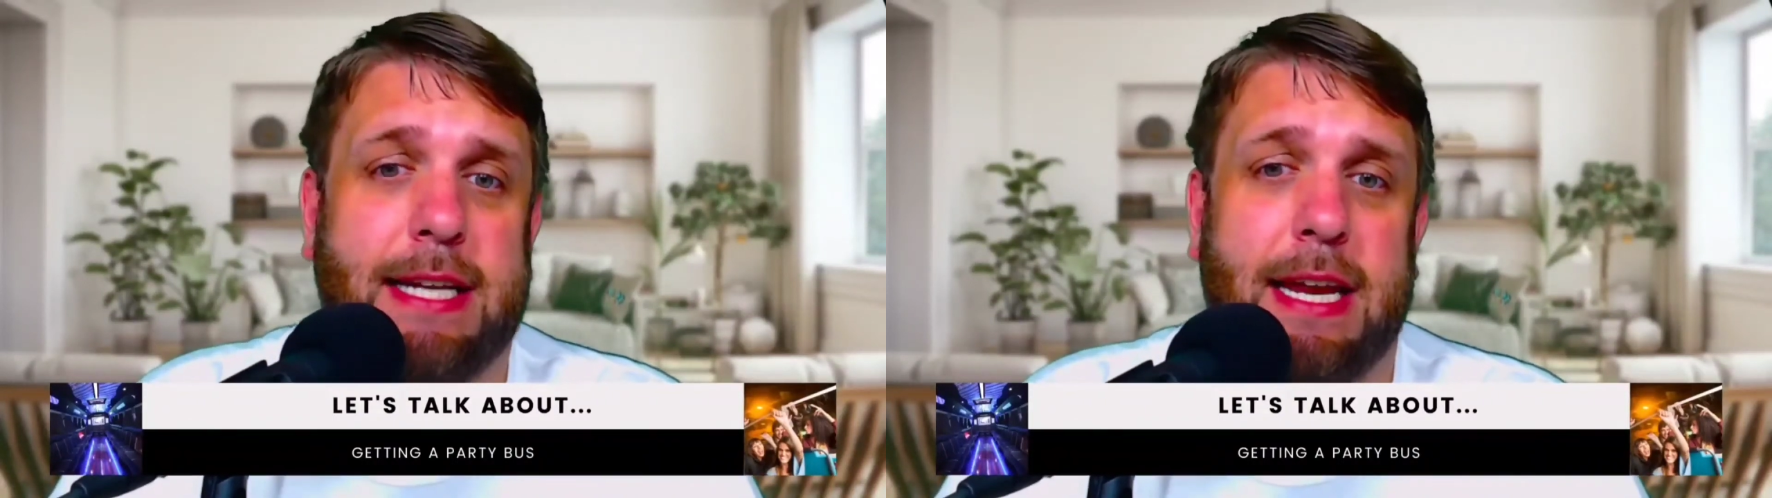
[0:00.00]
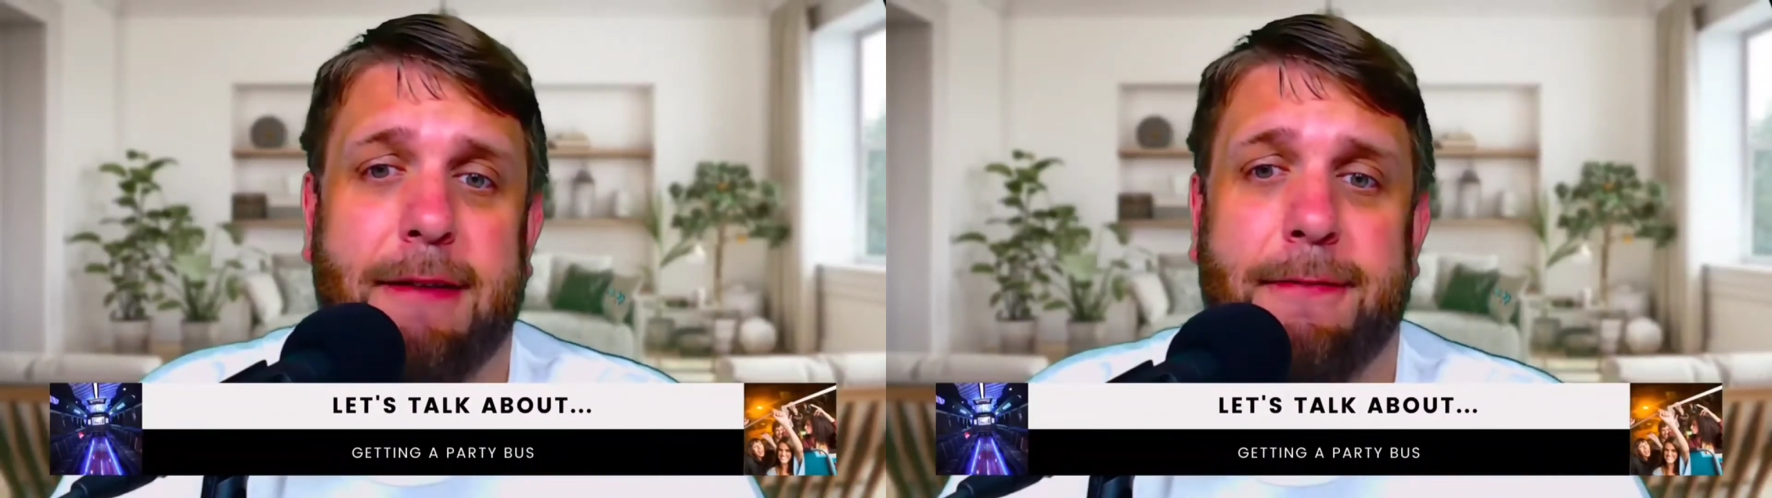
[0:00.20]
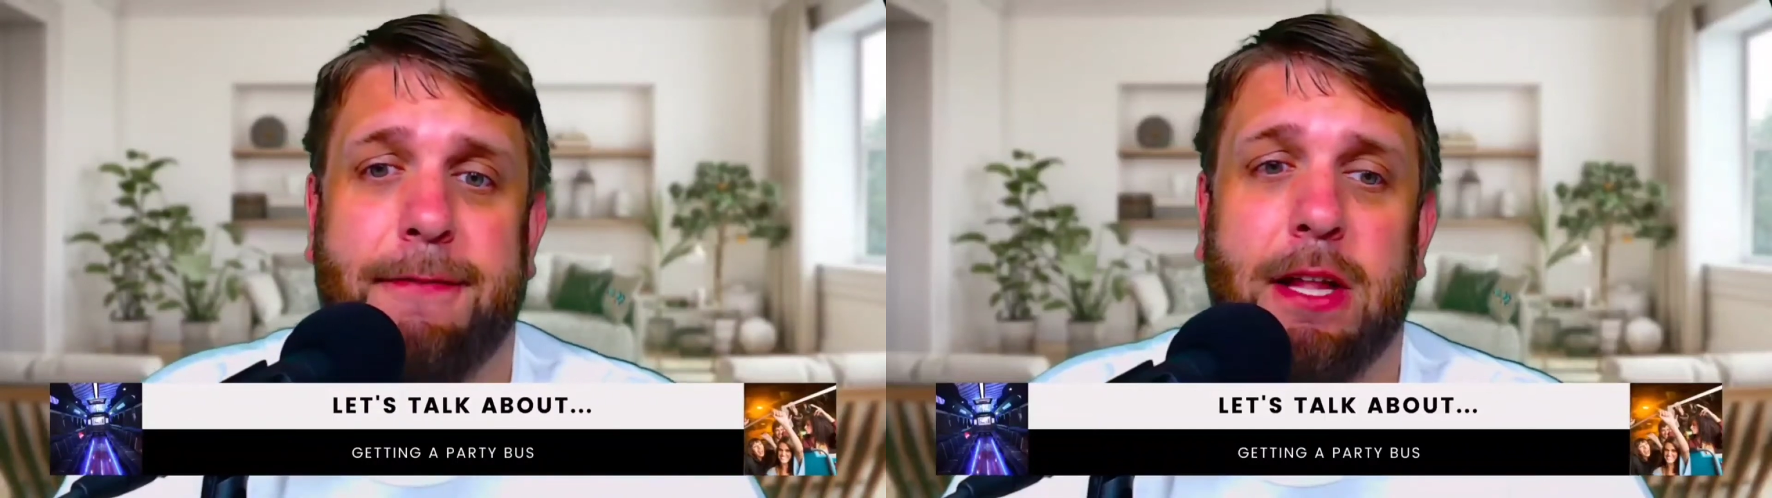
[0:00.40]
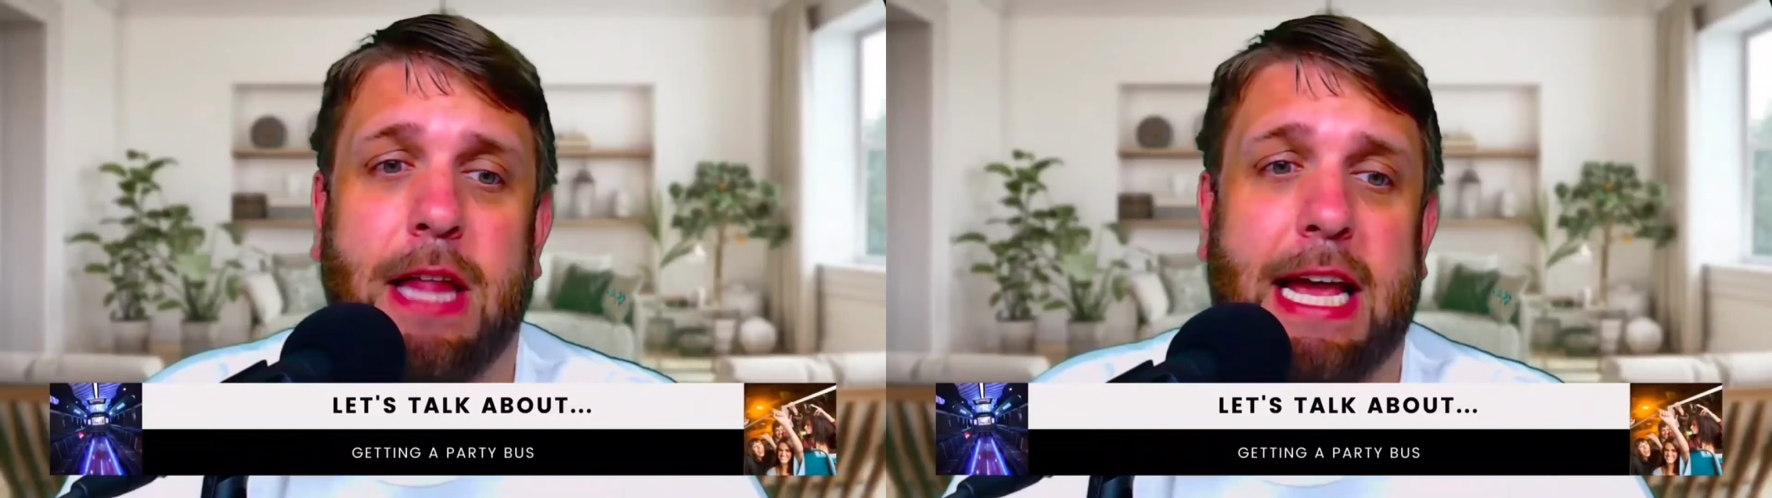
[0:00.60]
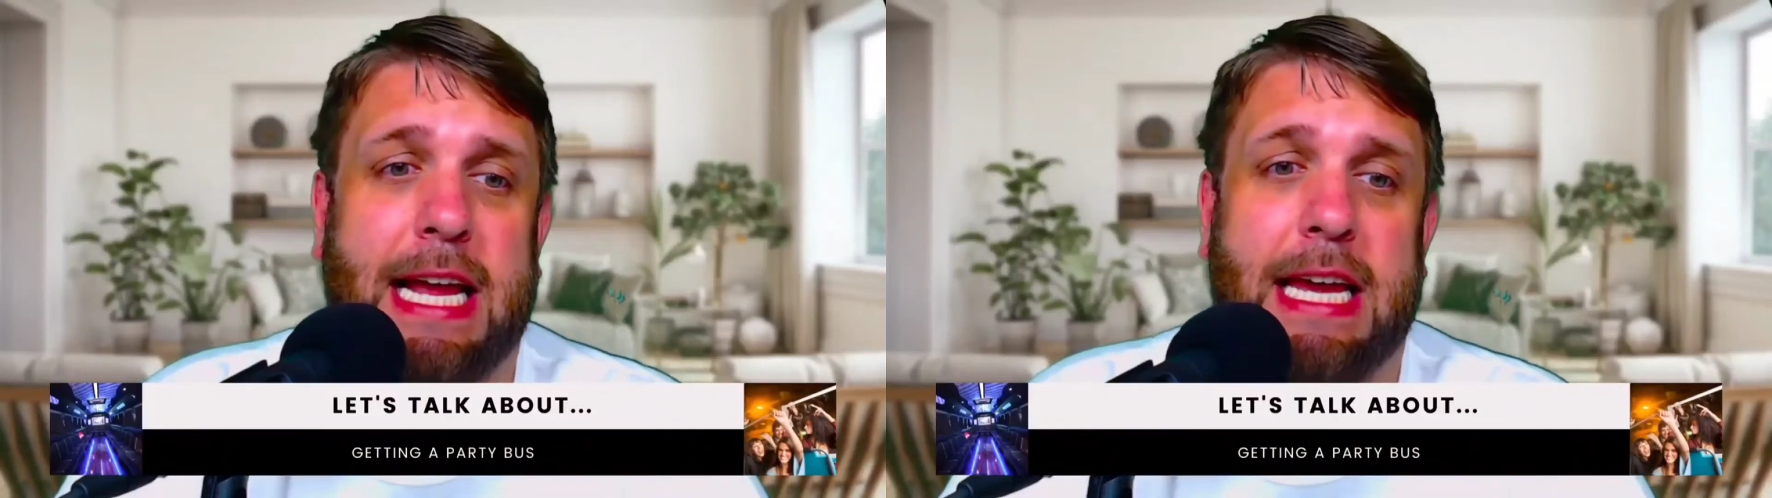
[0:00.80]
and I feel
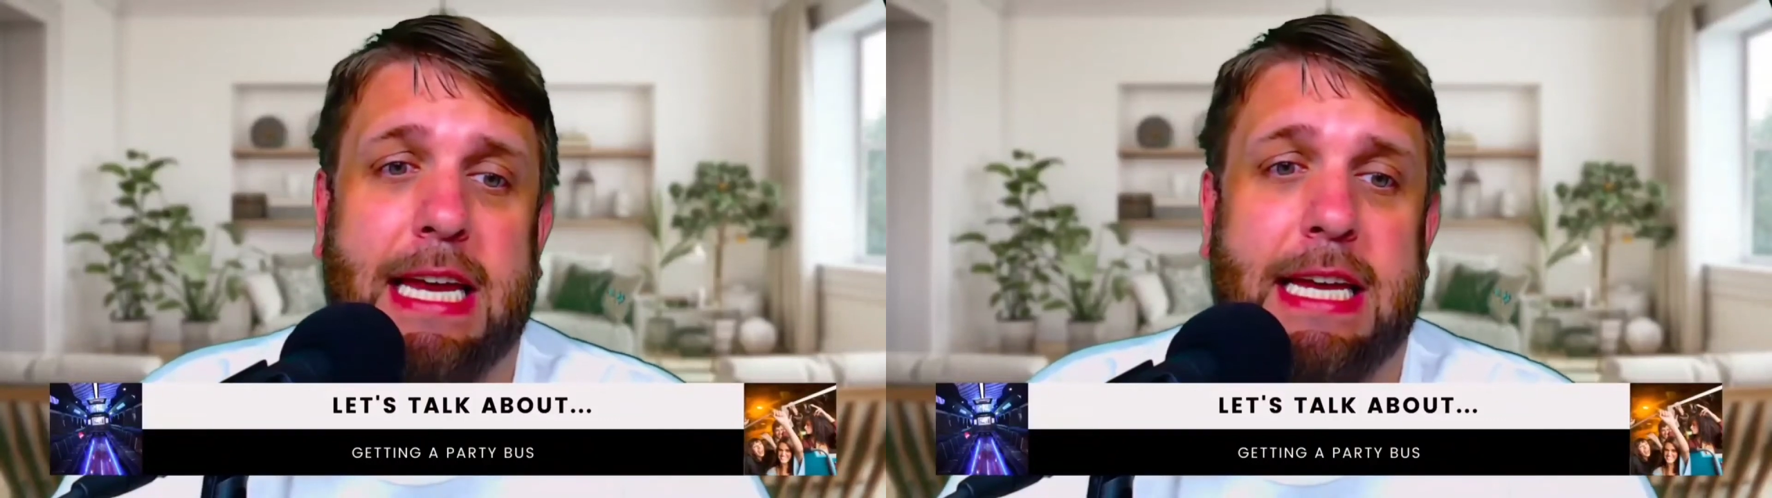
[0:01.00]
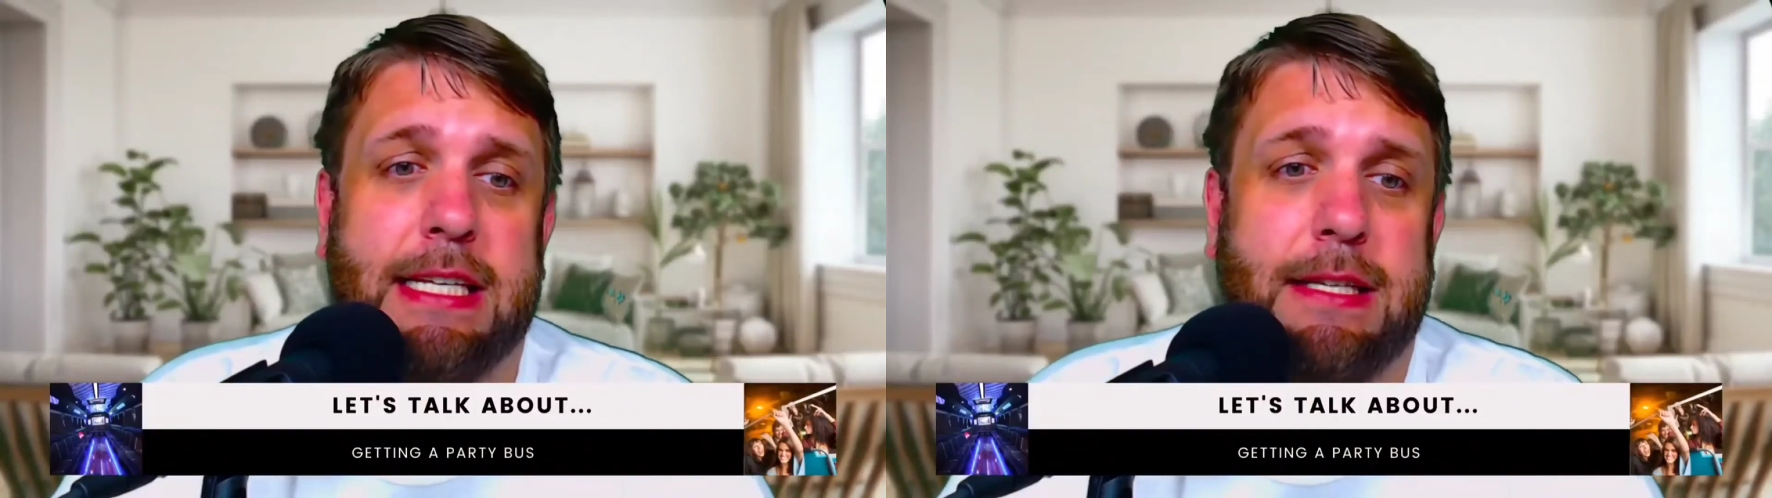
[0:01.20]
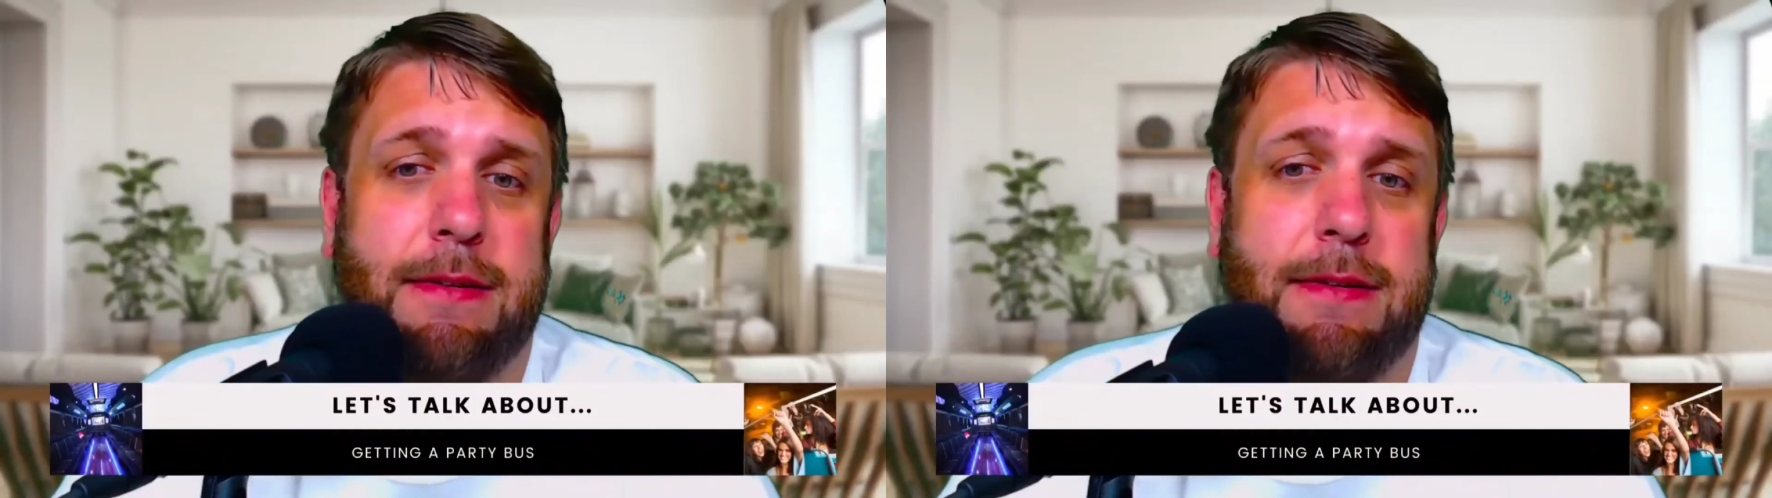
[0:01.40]
like I need